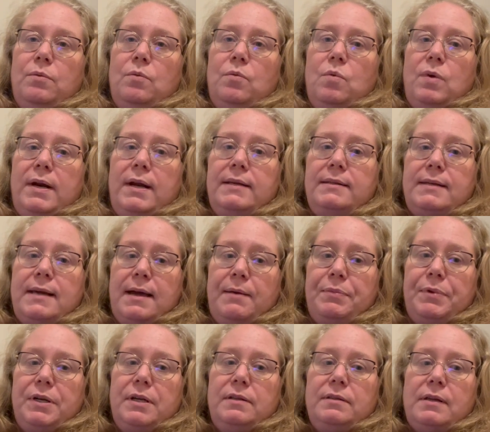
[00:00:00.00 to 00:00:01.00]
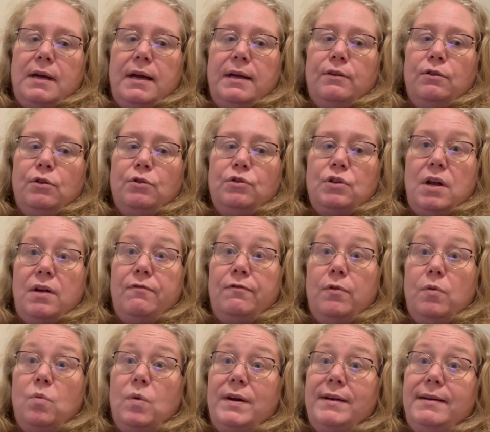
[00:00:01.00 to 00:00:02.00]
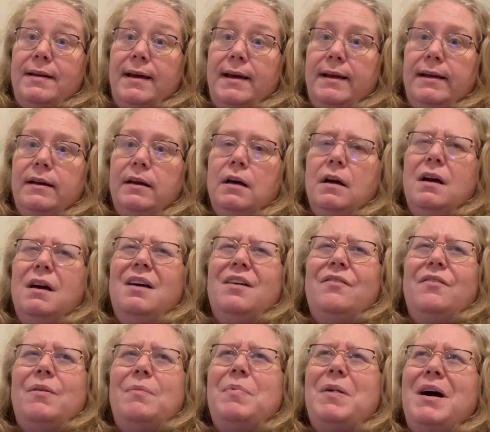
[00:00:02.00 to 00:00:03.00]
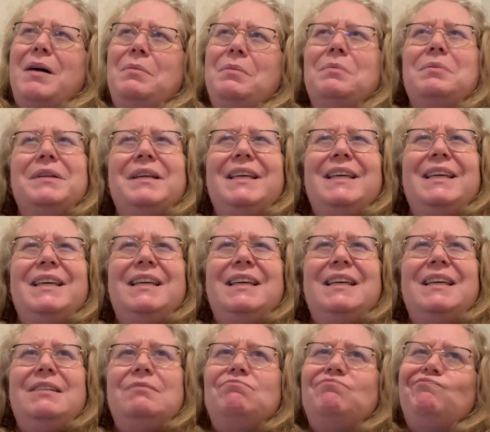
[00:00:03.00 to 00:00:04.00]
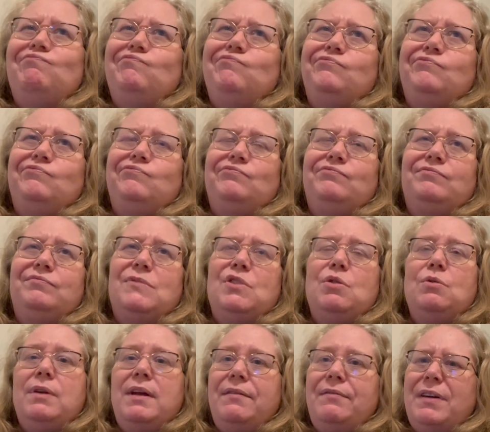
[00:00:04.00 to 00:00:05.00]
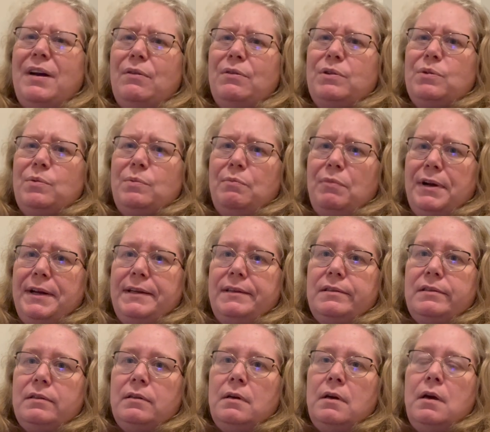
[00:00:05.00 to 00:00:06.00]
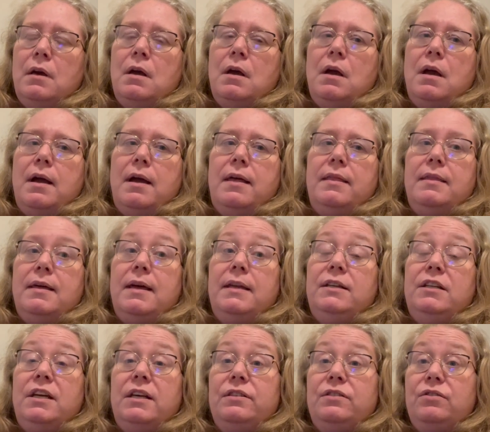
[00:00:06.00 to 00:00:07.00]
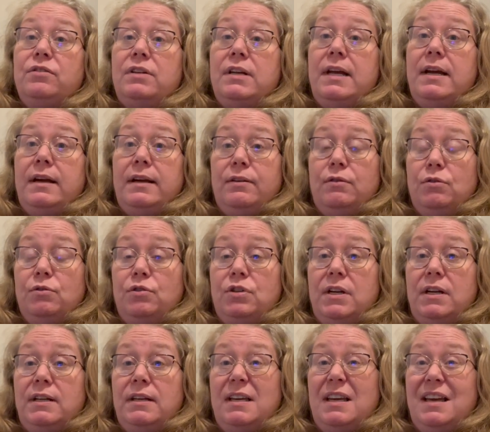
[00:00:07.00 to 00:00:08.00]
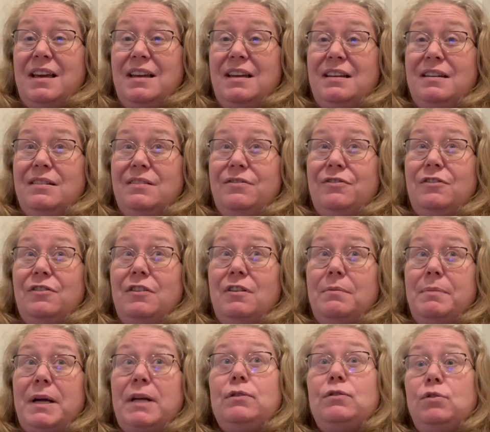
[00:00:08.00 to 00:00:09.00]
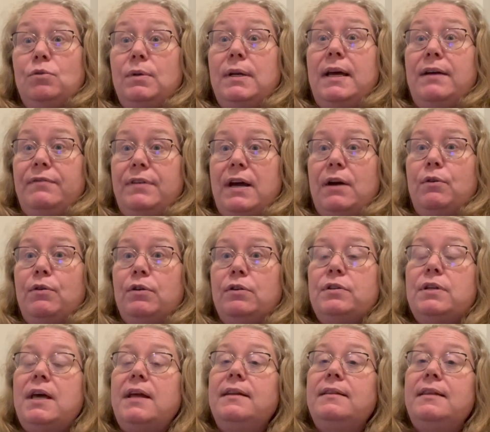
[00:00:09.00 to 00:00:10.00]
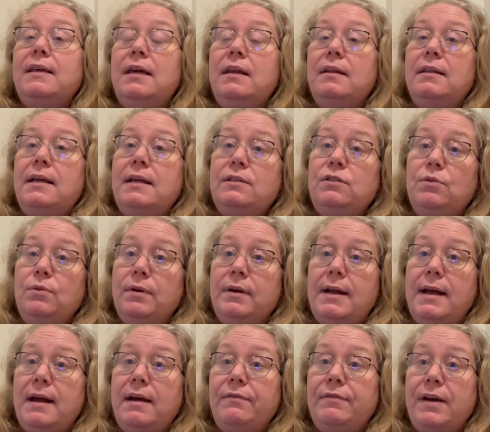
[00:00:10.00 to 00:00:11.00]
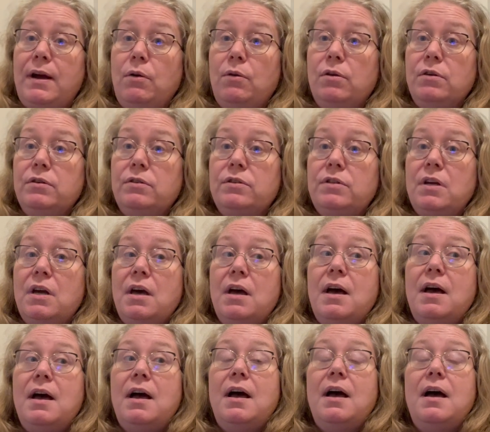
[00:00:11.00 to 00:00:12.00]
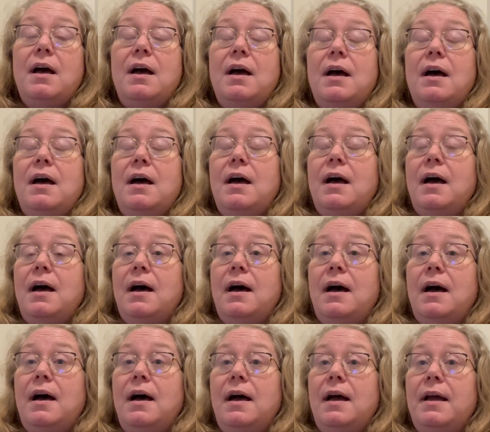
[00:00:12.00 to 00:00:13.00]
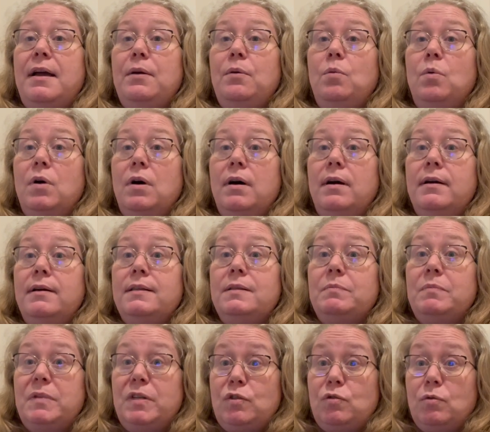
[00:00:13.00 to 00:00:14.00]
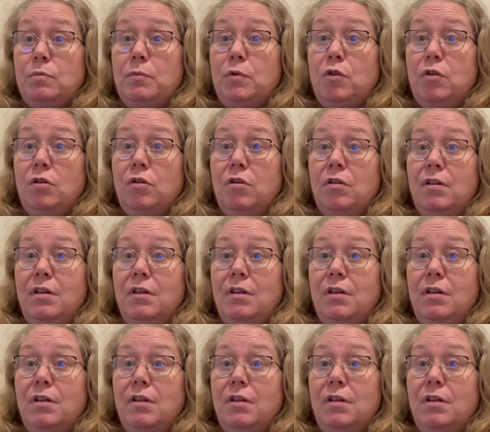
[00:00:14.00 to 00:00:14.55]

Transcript: what has happened is I crocheted for one day for probably two and a half hours with breaks. And then yesterday I crocheted again for about two and a half hours. And at the end of that two and a half hours, I was miserable.